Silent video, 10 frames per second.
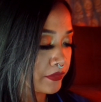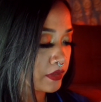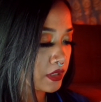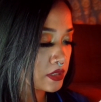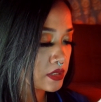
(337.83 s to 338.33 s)

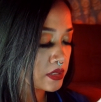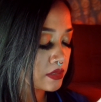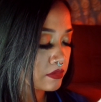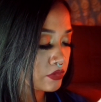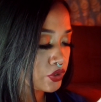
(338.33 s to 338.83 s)
This
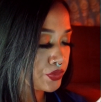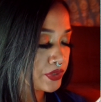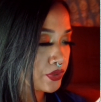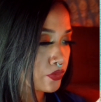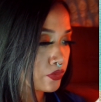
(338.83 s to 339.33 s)
two is
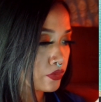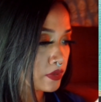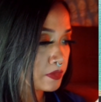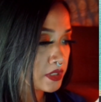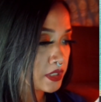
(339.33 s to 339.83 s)
cool.
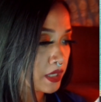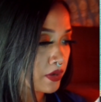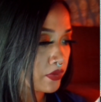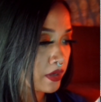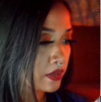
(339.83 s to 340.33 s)
Let me see how
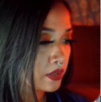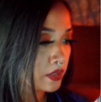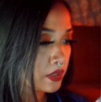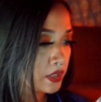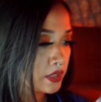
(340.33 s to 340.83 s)
the
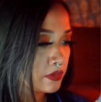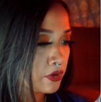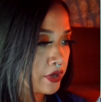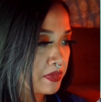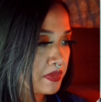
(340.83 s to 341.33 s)

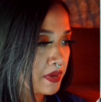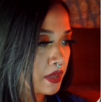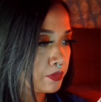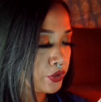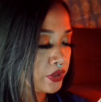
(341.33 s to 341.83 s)
okay, maybe I'll
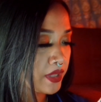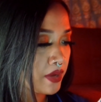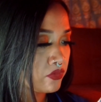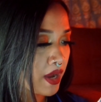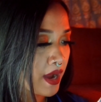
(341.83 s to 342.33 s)
put
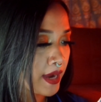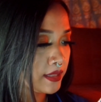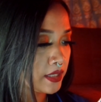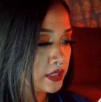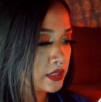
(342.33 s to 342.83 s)
down the
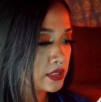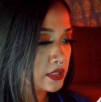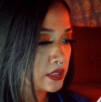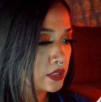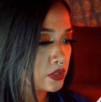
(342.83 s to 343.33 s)
highlights
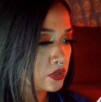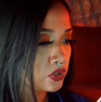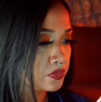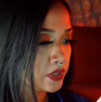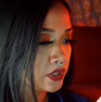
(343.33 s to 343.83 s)
down a
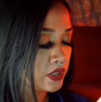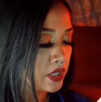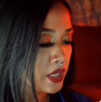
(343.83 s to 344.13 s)
little bit.